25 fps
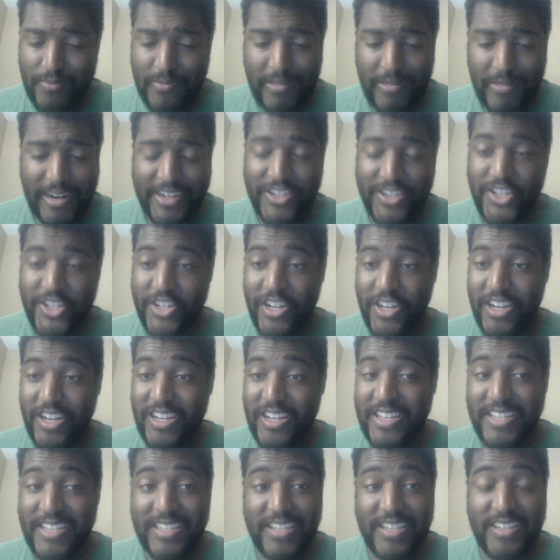Bryce
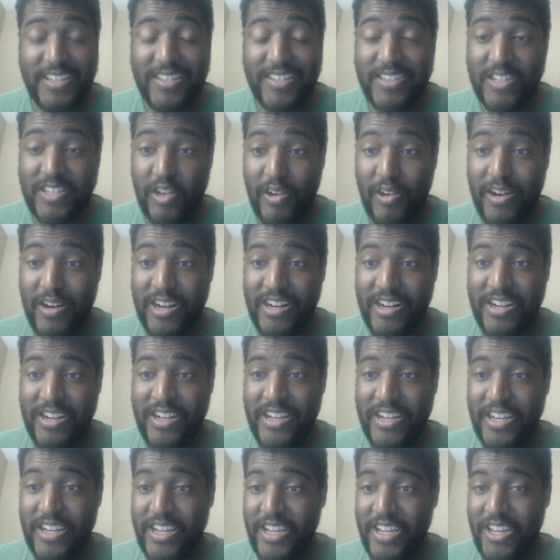Young is going to start,
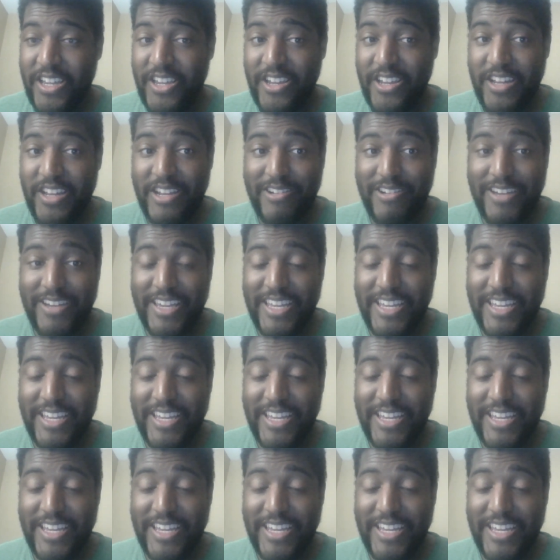you know,